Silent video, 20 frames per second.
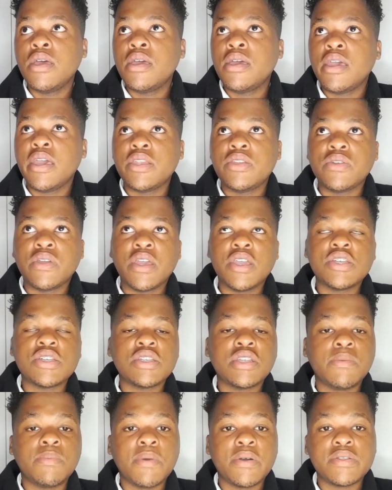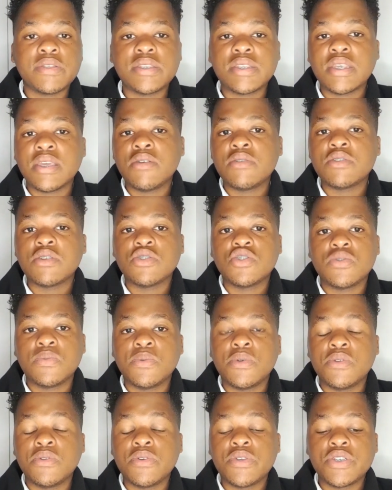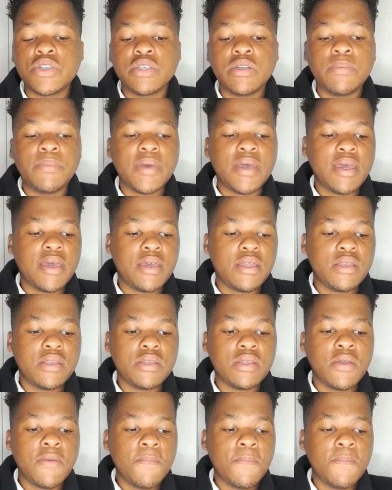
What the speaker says: education about sales, entrepreneurship, and